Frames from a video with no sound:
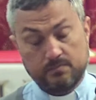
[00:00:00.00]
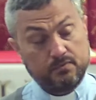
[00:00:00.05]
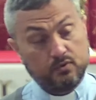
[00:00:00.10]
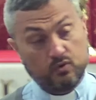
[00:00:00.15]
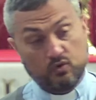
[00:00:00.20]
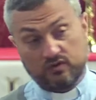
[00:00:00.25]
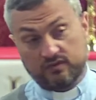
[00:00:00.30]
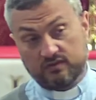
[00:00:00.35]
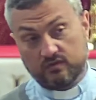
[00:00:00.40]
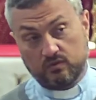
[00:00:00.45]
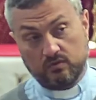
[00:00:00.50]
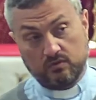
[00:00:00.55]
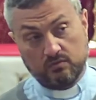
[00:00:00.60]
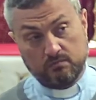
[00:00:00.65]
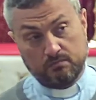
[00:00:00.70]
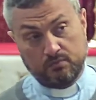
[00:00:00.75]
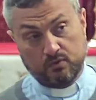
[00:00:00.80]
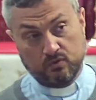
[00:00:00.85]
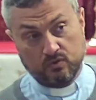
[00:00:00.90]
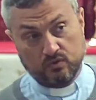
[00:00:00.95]
Paul
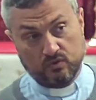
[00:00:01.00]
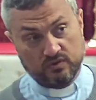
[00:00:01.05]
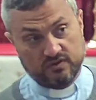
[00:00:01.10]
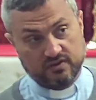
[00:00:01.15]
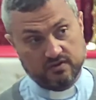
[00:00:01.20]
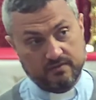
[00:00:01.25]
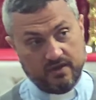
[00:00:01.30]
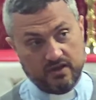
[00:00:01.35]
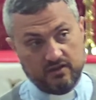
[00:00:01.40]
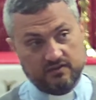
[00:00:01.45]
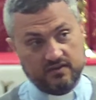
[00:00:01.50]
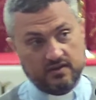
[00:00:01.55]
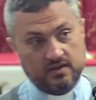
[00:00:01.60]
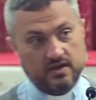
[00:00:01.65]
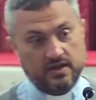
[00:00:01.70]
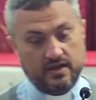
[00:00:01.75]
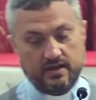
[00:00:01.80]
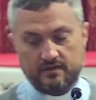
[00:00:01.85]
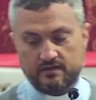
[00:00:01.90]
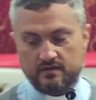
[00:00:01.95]
also, makes it
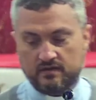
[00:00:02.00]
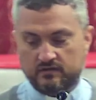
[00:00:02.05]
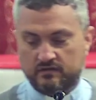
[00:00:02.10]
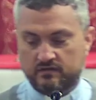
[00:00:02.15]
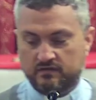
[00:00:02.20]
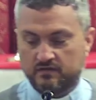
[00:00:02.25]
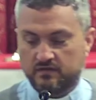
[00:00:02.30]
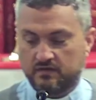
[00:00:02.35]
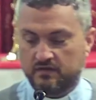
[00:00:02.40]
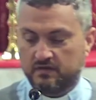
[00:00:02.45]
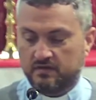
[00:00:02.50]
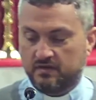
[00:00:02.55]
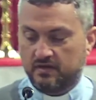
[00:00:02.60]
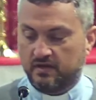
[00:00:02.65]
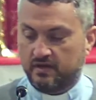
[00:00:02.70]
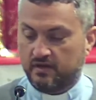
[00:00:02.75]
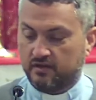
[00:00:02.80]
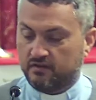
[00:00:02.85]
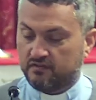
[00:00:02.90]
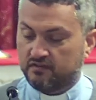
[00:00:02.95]
clear that
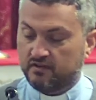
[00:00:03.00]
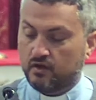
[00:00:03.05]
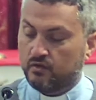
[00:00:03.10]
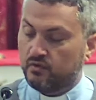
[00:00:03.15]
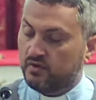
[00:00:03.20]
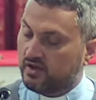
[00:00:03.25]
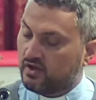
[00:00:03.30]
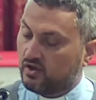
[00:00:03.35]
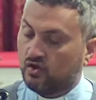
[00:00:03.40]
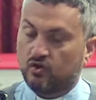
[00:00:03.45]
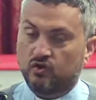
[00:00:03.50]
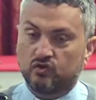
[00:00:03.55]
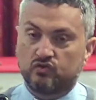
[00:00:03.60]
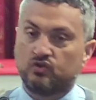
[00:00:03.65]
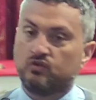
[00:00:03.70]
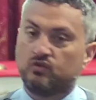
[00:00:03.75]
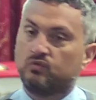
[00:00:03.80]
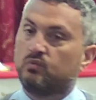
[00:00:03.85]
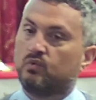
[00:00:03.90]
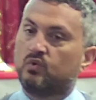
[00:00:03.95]
it isn't only God
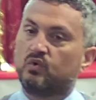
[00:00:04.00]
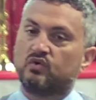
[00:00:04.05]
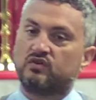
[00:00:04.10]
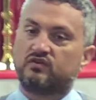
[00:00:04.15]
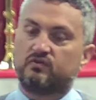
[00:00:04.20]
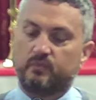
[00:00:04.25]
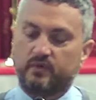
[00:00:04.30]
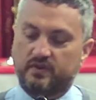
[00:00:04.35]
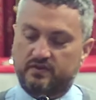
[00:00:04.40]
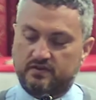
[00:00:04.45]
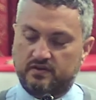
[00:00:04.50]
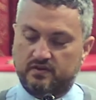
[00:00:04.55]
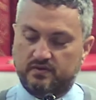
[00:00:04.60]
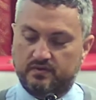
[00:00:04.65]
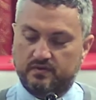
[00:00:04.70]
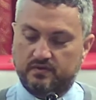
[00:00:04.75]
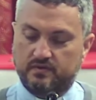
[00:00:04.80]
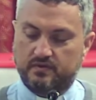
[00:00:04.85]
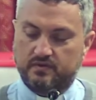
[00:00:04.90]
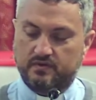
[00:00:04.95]
who walks with you
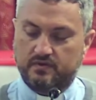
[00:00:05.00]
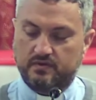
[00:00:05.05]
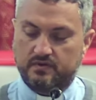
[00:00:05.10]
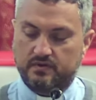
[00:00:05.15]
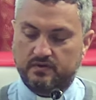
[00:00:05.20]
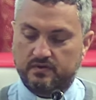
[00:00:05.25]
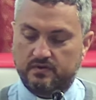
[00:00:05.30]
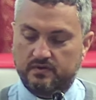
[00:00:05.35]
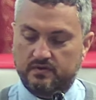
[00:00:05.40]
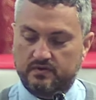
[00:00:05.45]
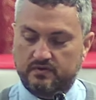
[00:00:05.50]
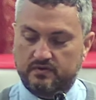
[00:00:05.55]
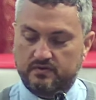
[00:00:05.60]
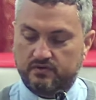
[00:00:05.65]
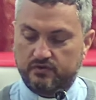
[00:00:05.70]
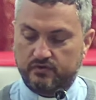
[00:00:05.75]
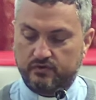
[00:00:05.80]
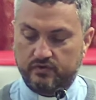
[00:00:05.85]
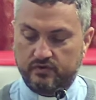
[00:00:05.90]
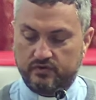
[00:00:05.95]

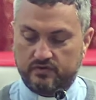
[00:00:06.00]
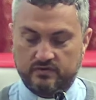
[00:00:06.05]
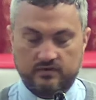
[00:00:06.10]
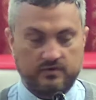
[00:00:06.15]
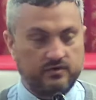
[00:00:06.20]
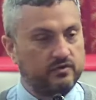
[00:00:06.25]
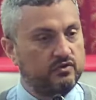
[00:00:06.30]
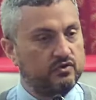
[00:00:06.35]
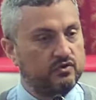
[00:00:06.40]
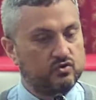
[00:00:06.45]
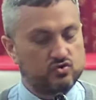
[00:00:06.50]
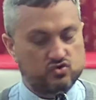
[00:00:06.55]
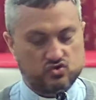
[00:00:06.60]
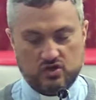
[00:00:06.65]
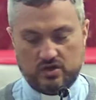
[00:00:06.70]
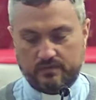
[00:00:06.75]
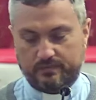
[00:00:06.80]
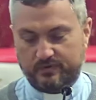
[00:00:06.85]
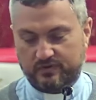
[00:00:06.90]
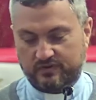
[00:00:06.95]
through, through your
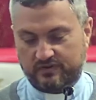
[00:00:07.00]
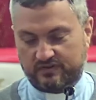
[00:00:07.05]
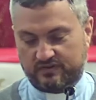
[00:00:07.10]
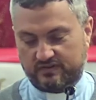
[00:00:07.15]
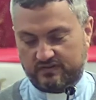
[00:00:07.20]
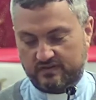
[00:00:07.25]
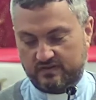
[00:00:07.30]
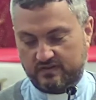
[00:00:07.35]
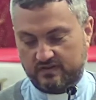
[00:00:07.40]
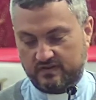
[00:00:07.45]
troubles.